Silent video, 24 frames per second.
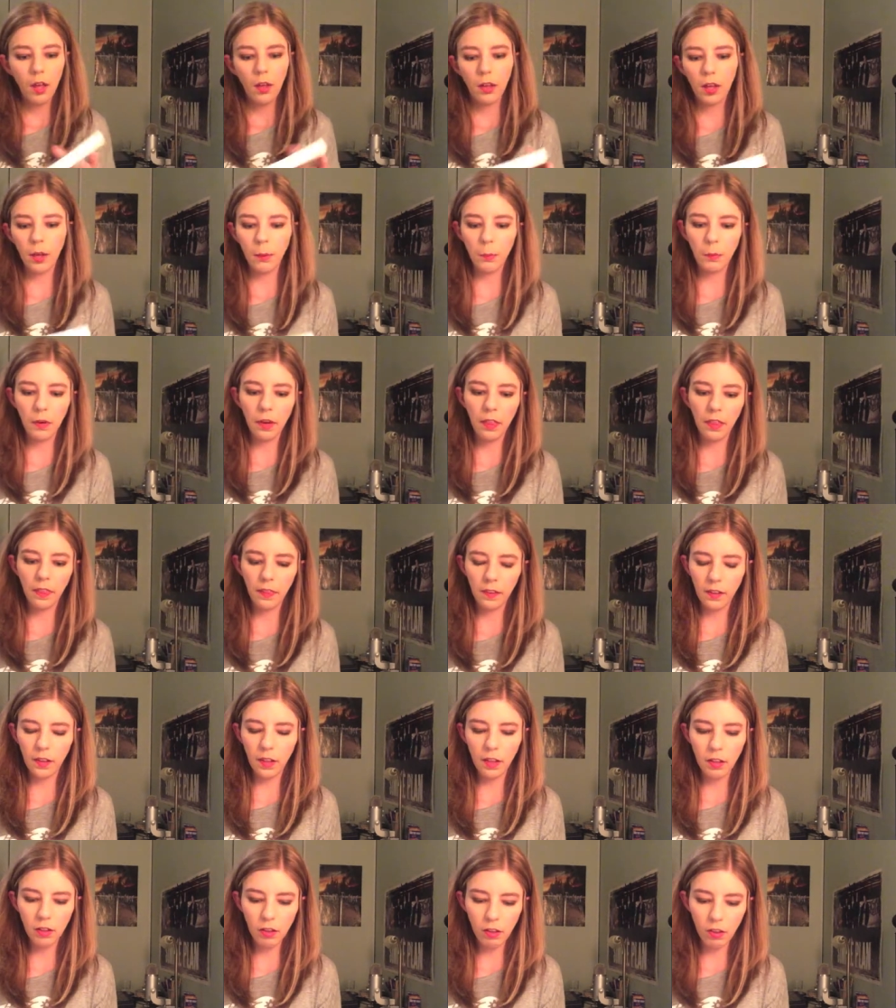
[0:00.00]
got one of
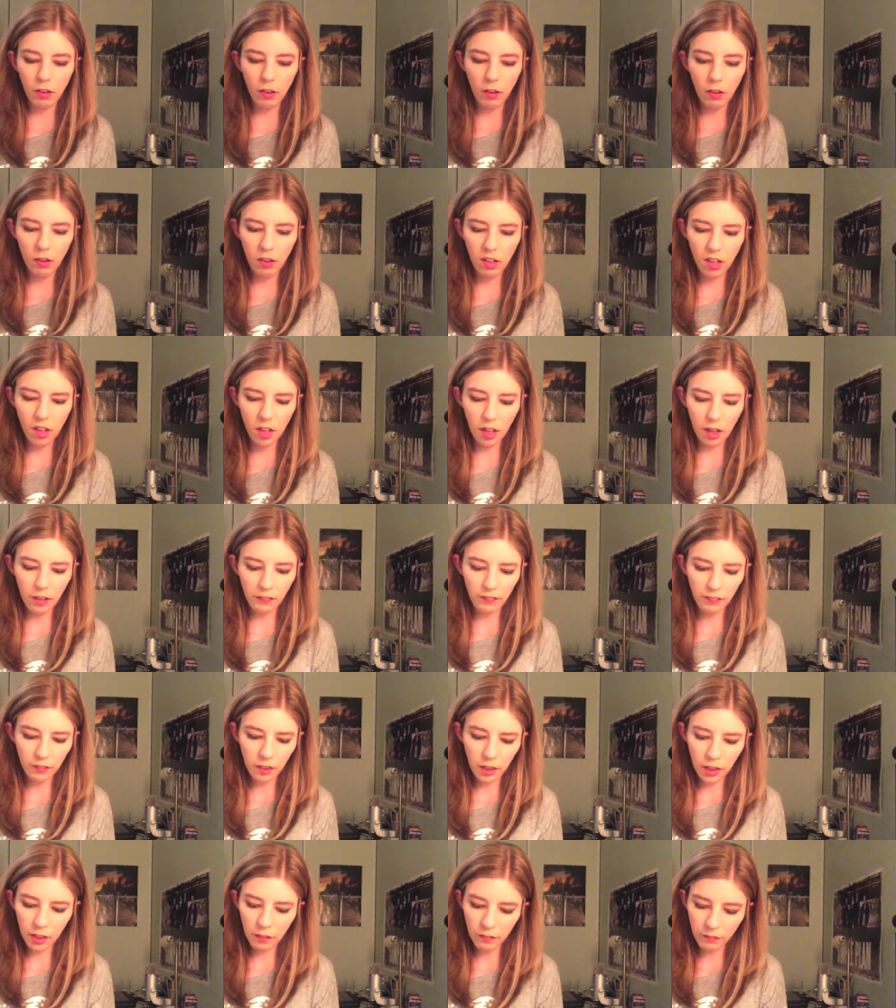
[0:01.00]
these. So yeah, I
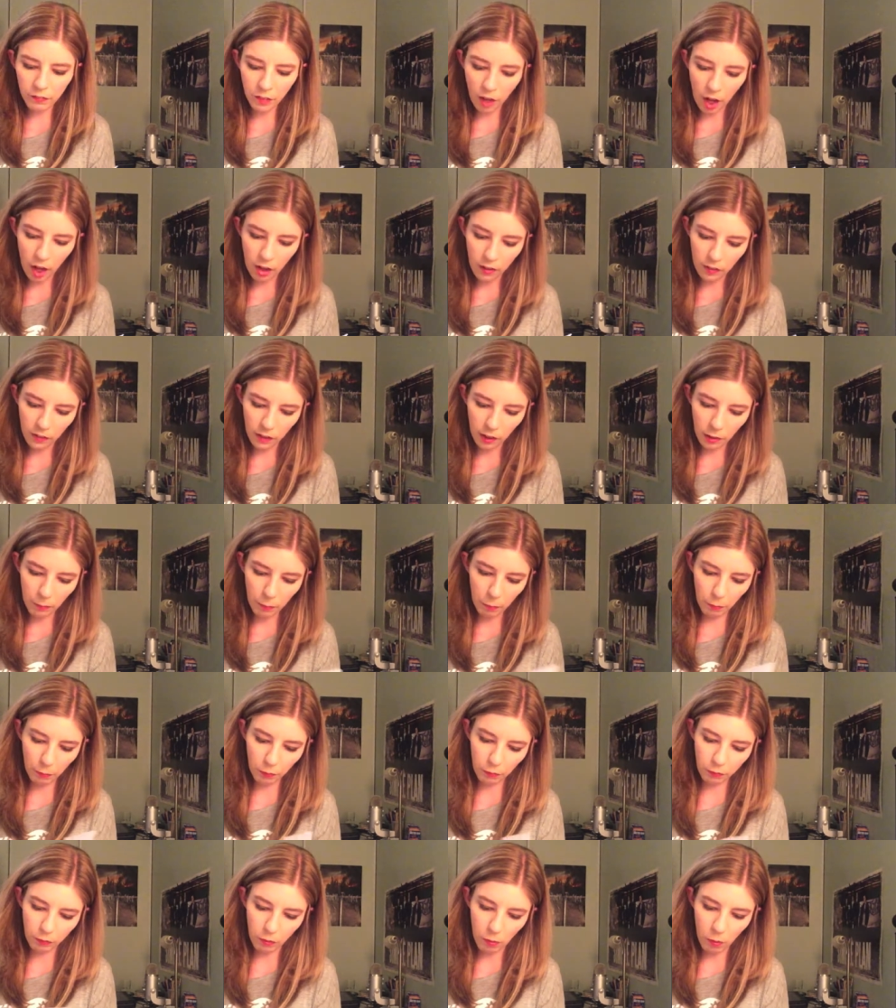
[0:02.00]
feel like I've gotten these
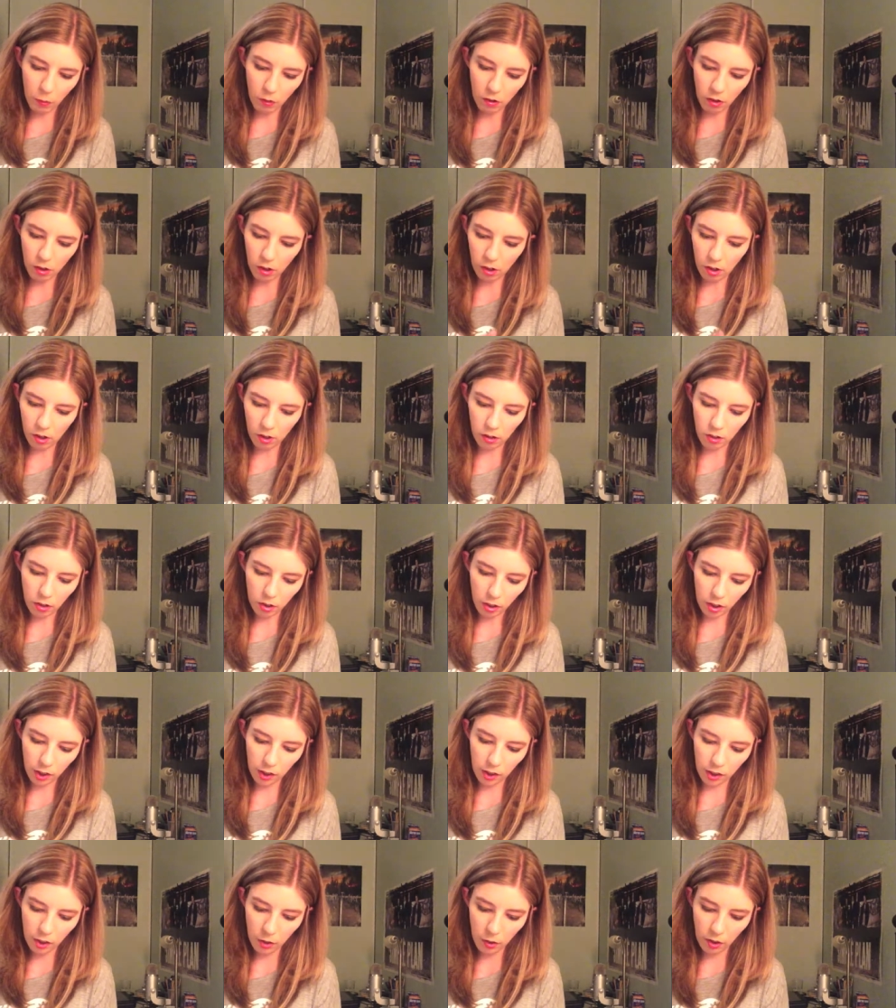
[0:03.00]
before.
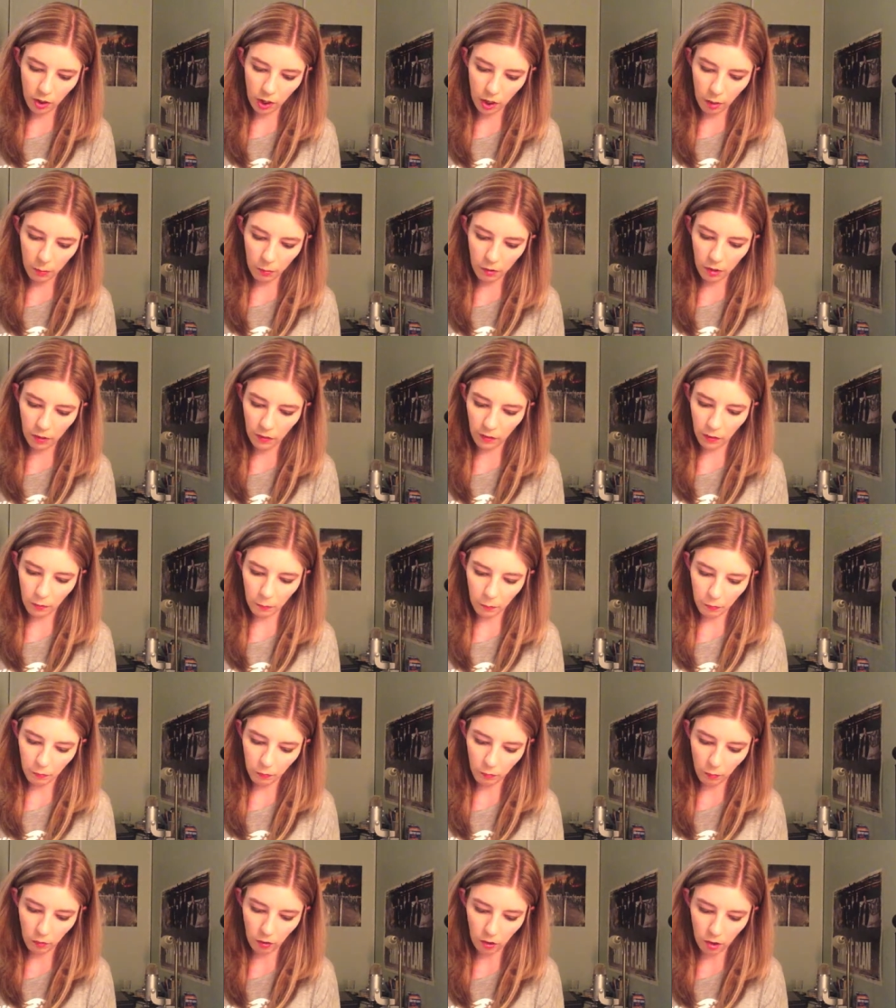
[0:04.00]
I know I got one of these
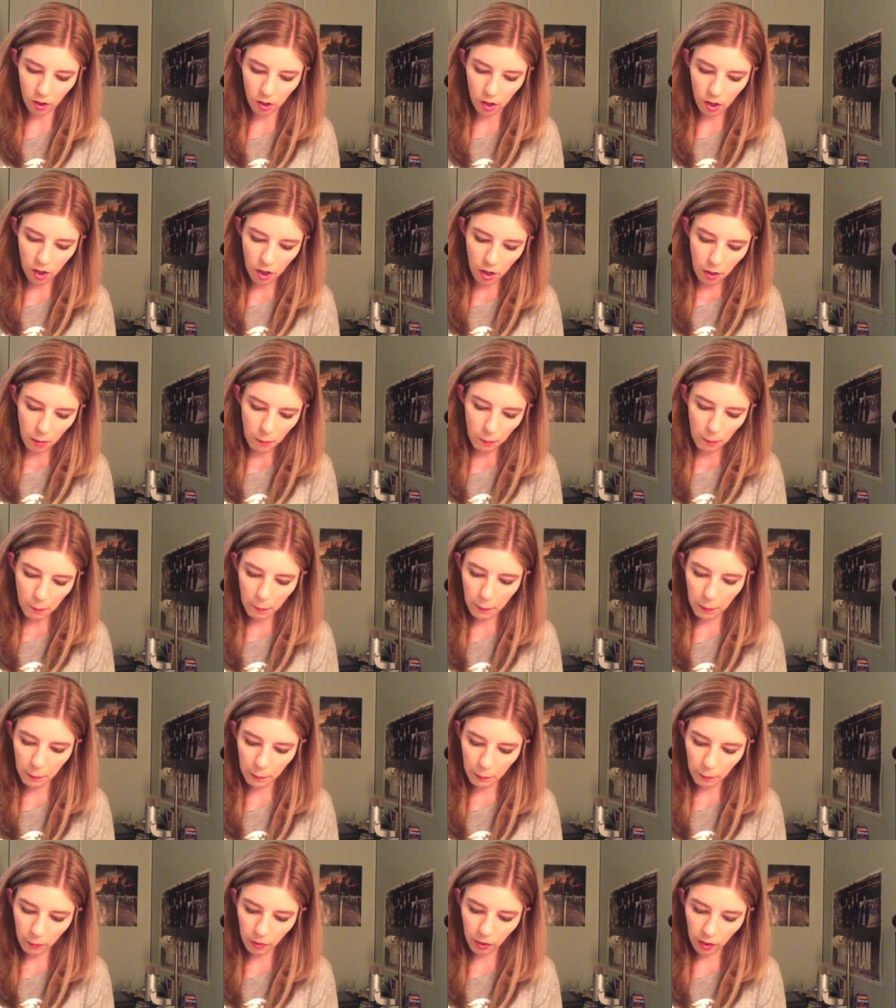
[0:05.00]
before. But
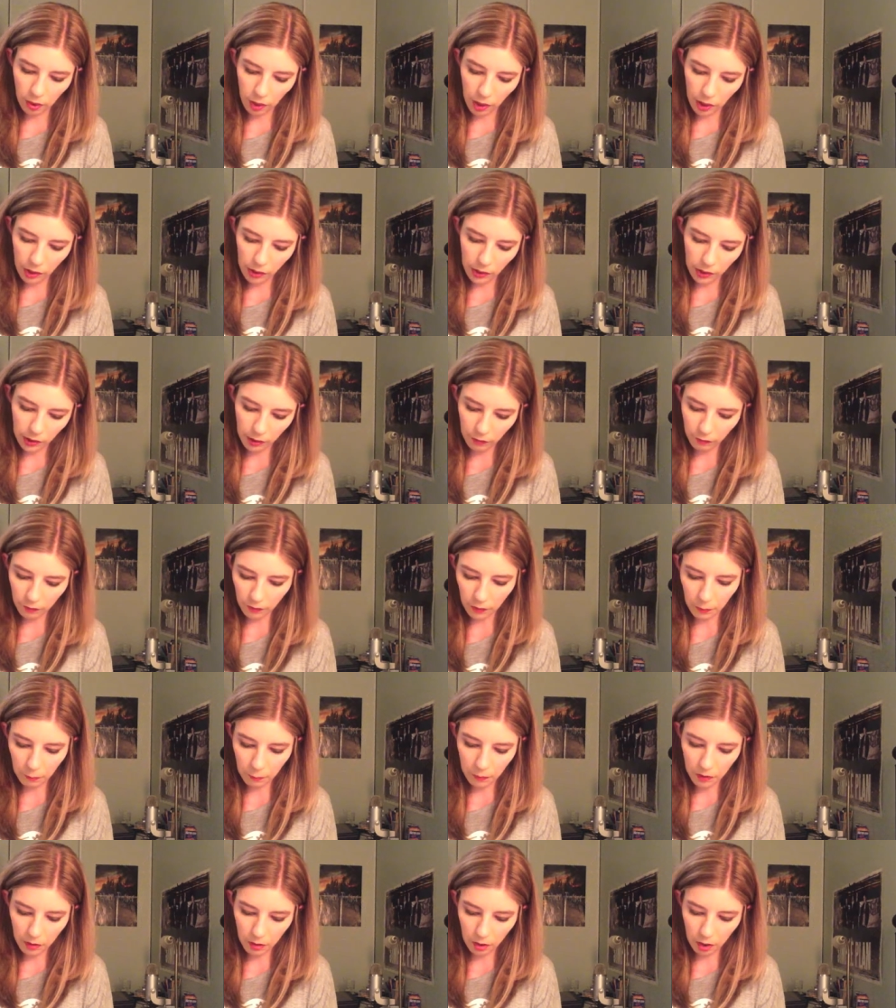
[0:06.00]
maybe it was slightly different. It
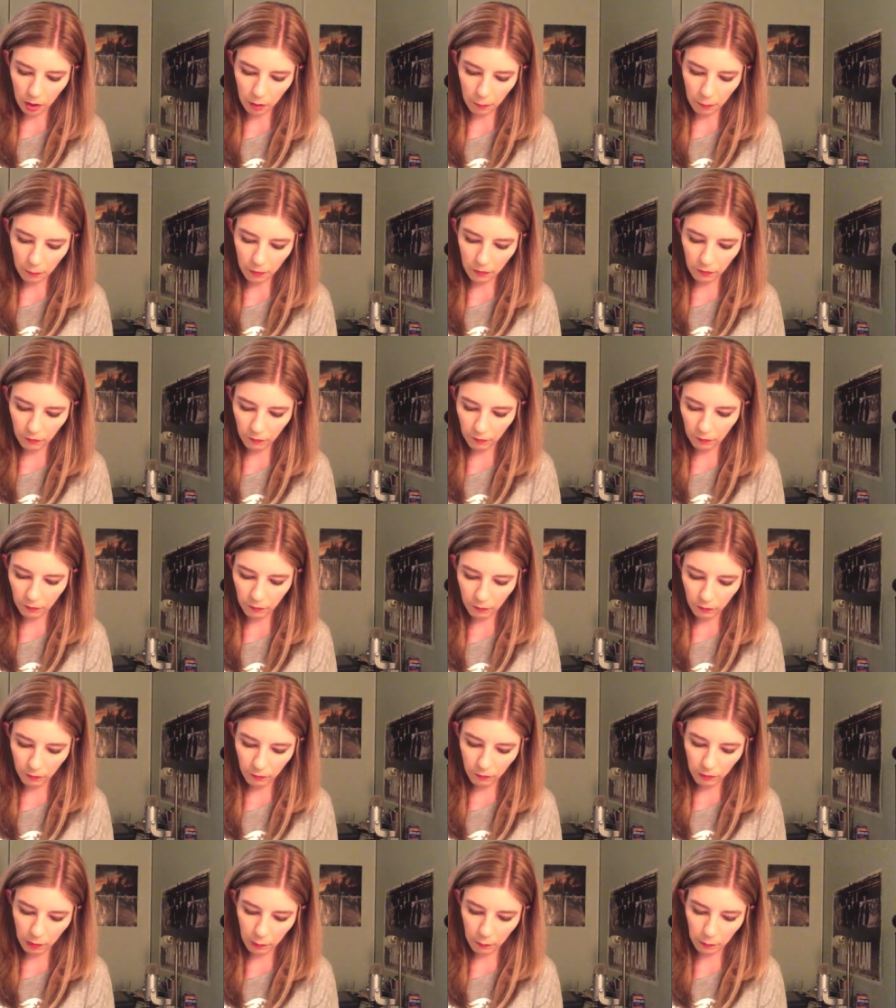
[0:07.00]
might not have been
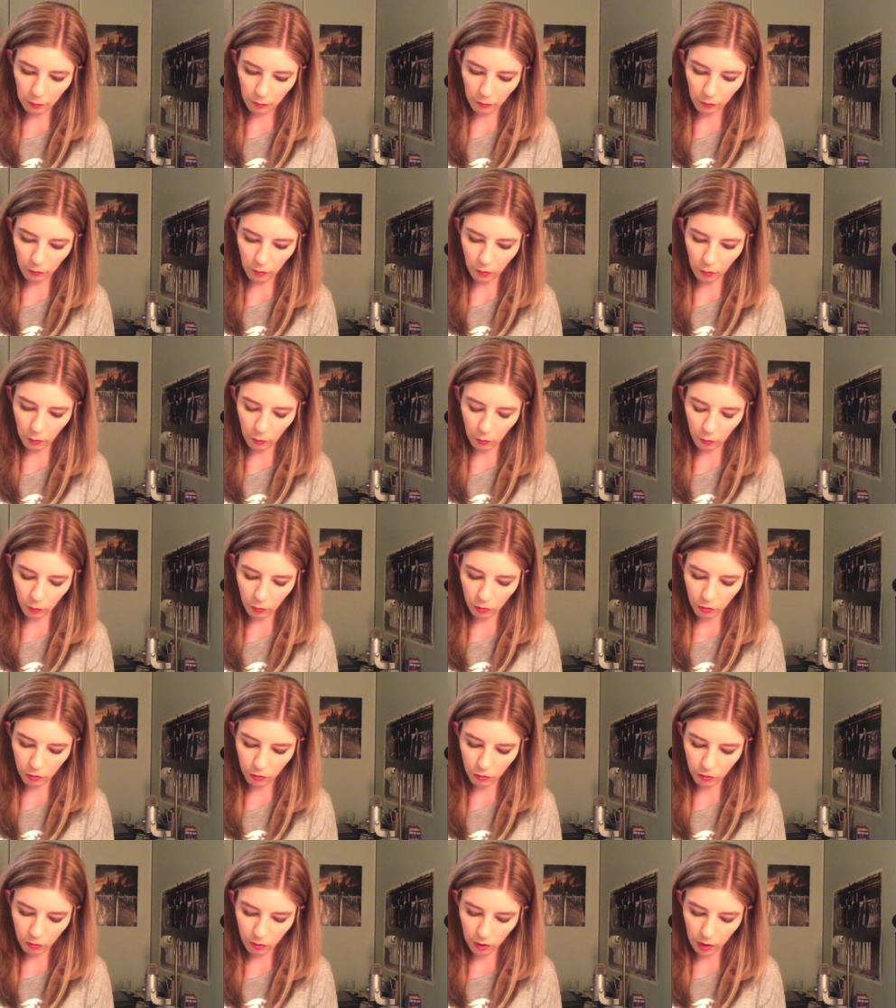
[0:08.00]
family photos.
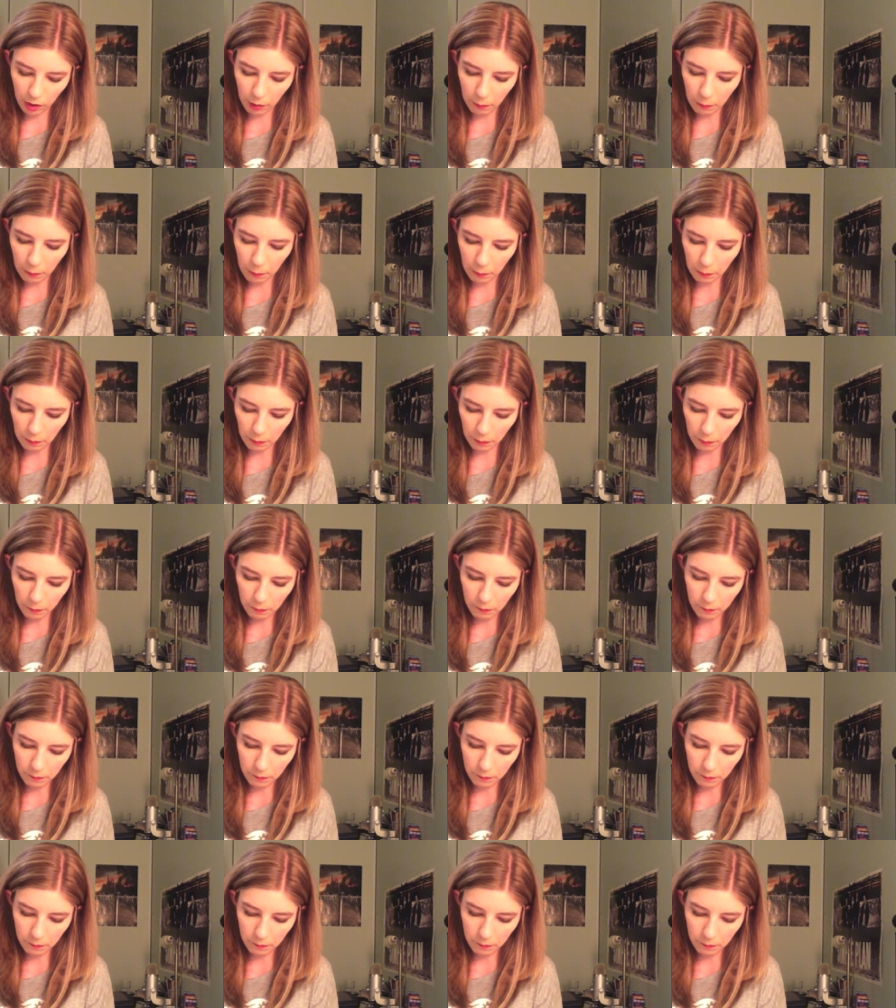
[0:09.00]
Just can't remember.